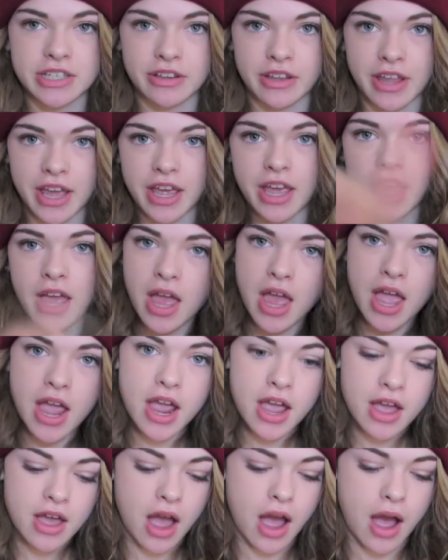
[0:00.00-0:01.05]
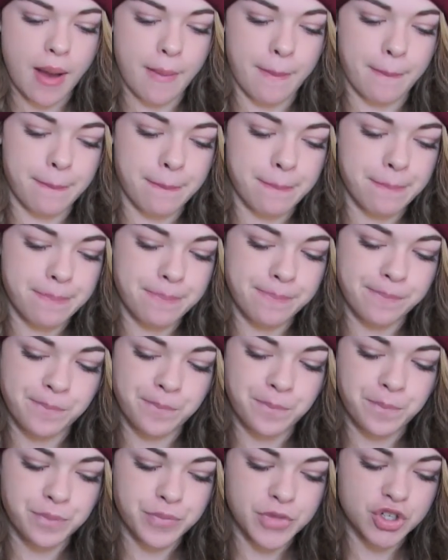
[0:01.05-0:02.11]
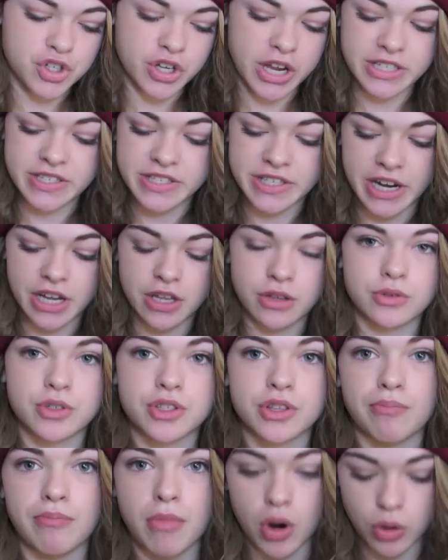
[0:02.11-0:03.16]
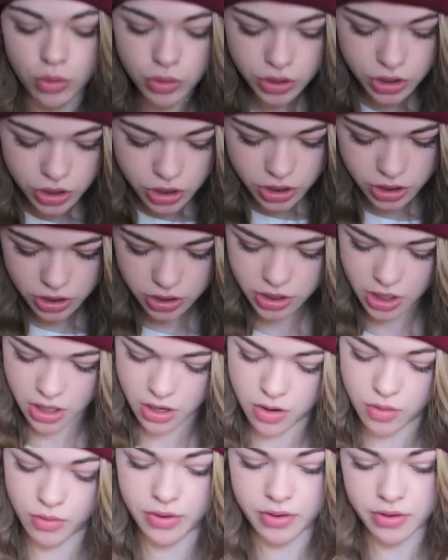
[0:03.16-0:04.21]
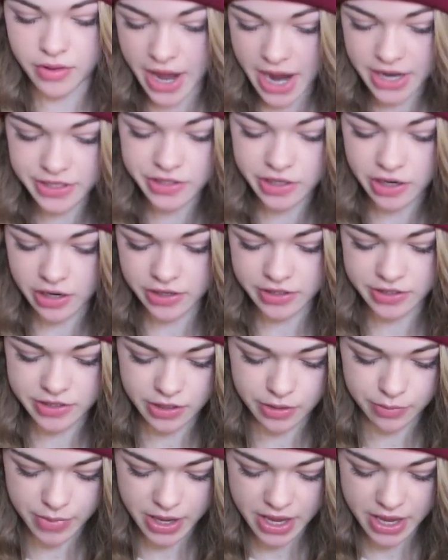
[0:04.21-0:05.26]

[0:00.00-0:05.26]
They're like um, shades that I use the most, so that's awesome,